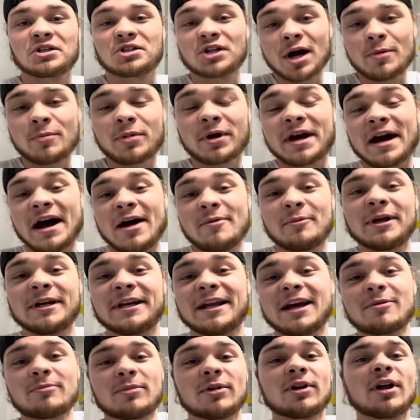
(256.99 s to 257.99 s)
drop a comment
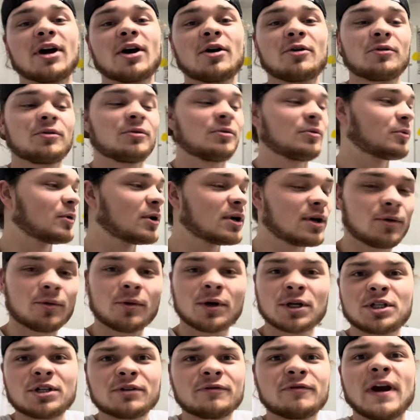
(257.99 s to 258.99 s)
down below.
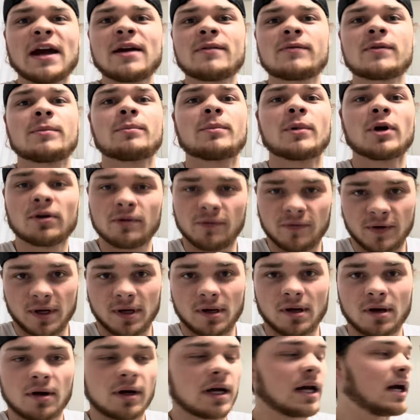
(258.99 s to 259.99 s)
What's your favorite movie,
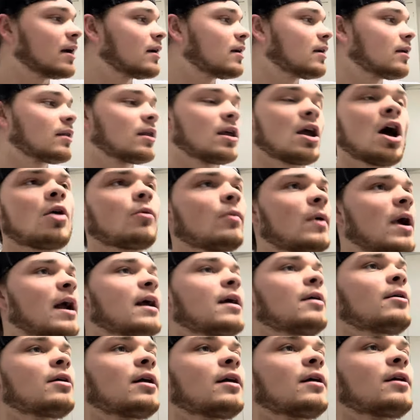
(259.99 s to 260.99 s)
okay? Y'all
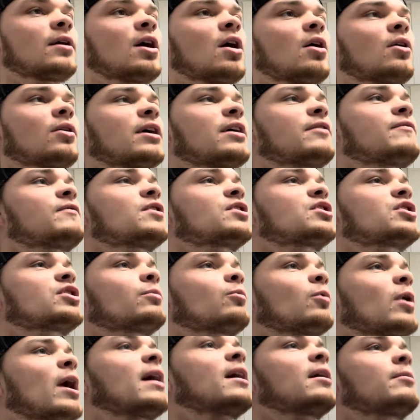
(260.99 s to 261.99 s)
give us some
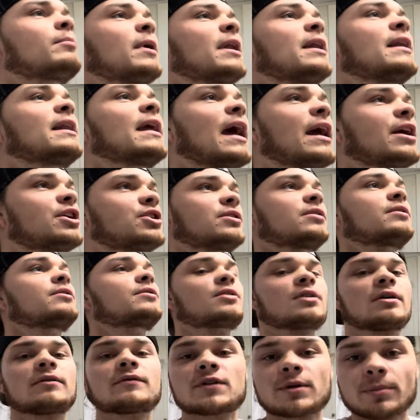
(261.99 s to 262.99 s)
recommendations
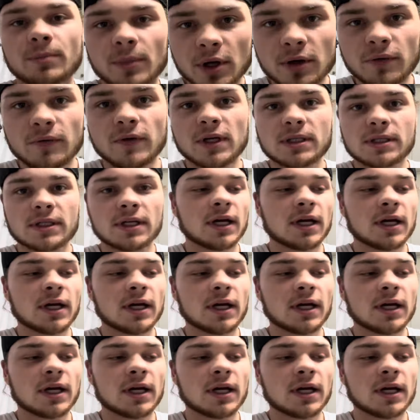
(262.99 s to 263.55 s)
of some movies.